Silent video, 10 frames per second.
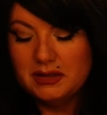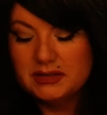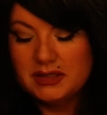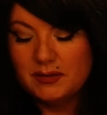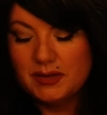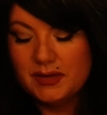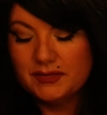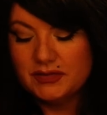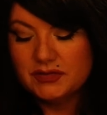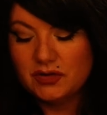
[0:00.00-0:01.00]
Tell me
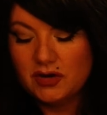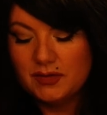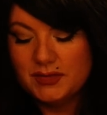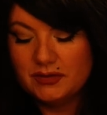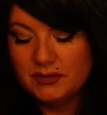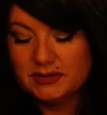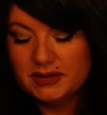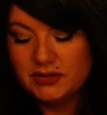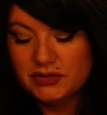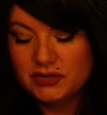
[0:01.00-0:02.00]
about this karmic
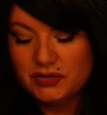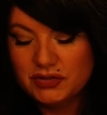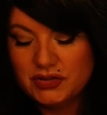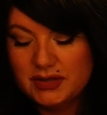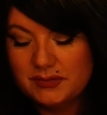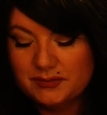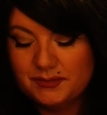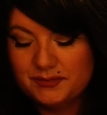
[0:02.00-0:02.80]
relationship.